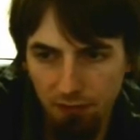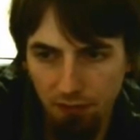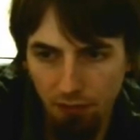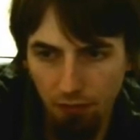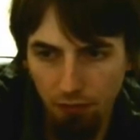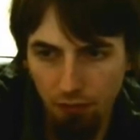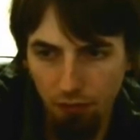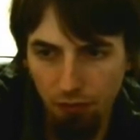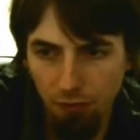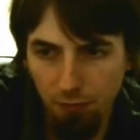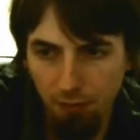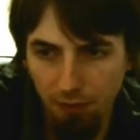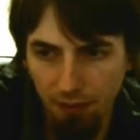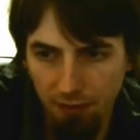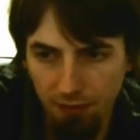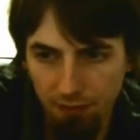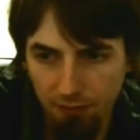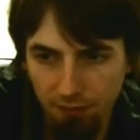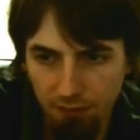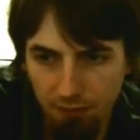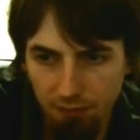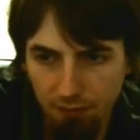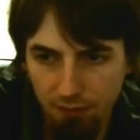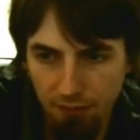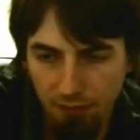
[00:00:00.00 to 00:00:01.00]
So
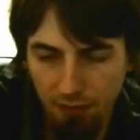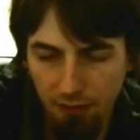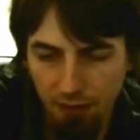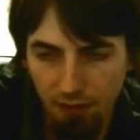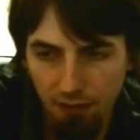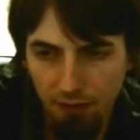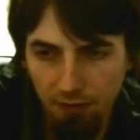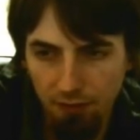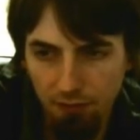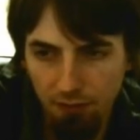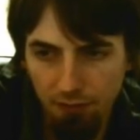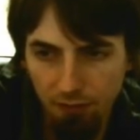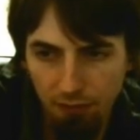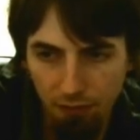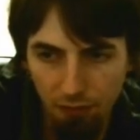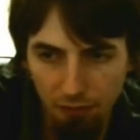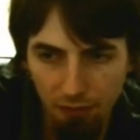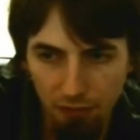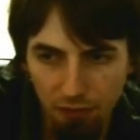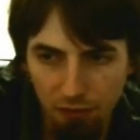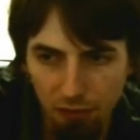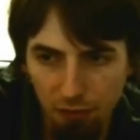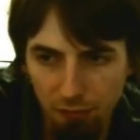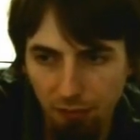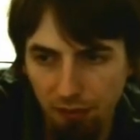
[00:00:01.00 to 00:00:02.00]
coupon, yeah,
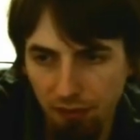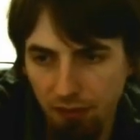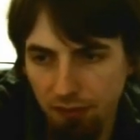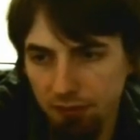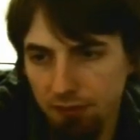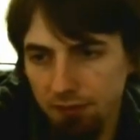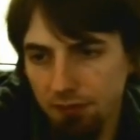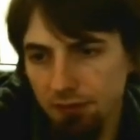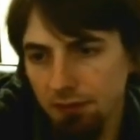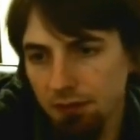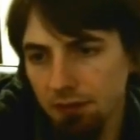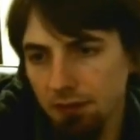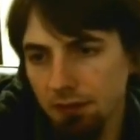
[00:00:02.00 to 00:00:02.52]
3 coupon.